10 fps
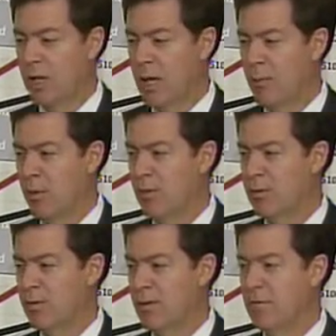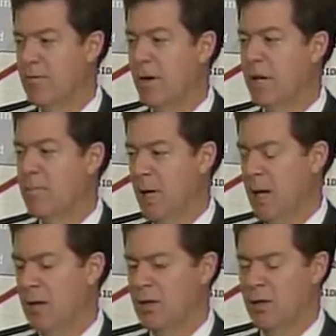numbers and very
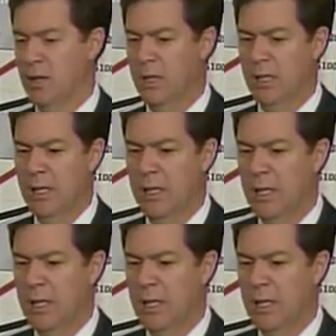passionately,